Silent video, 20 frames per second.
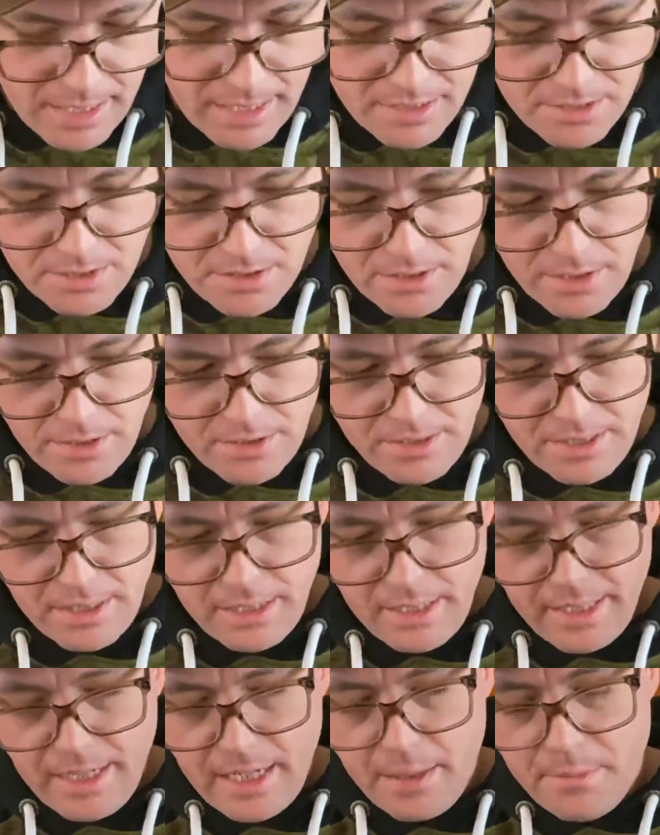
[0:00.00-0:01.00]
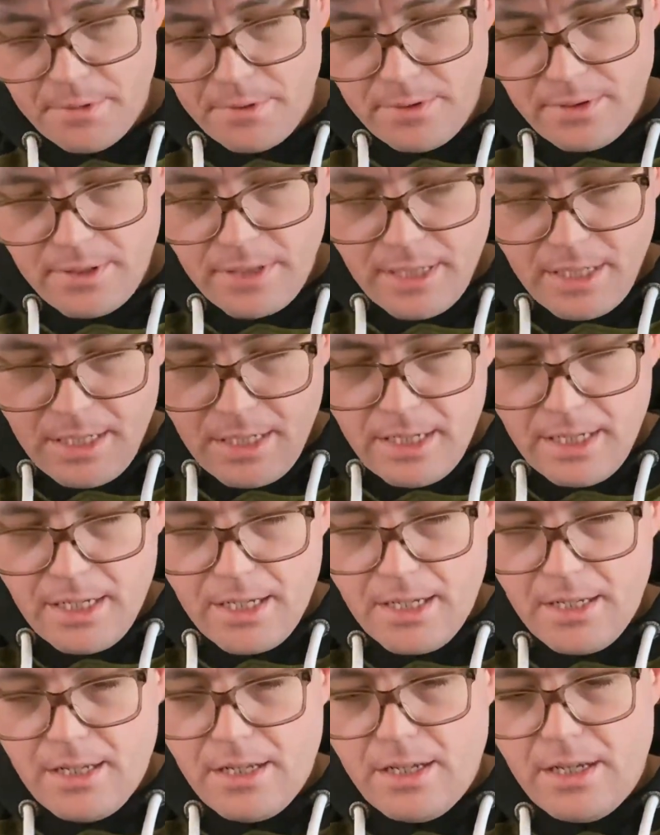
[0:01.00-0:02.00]
charging cable.
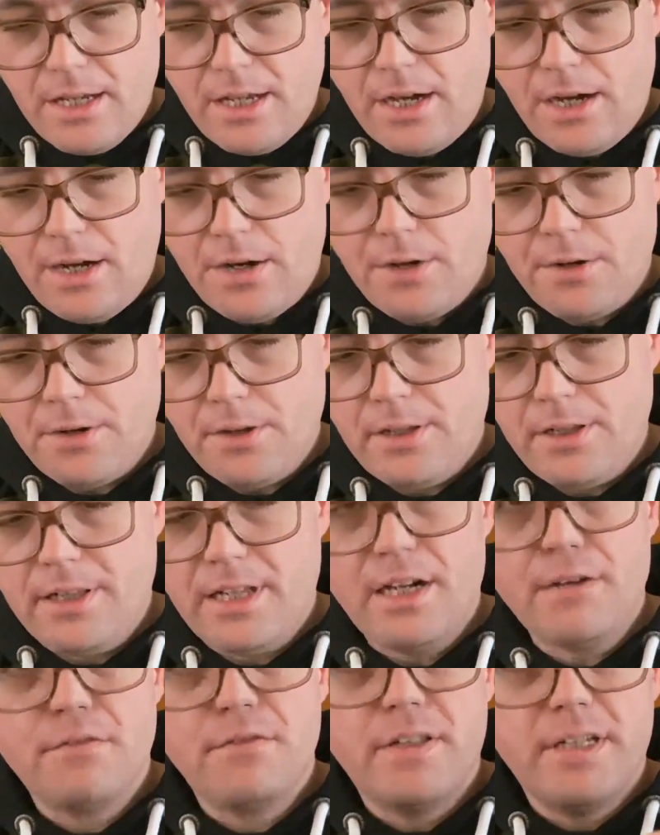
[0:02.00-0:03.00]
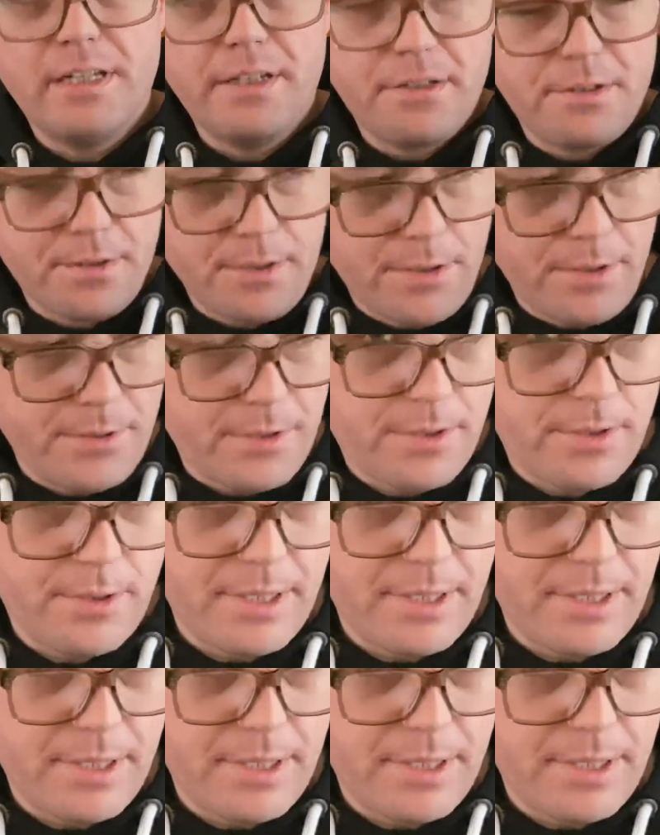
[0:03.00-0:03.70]
Our lovely Chrono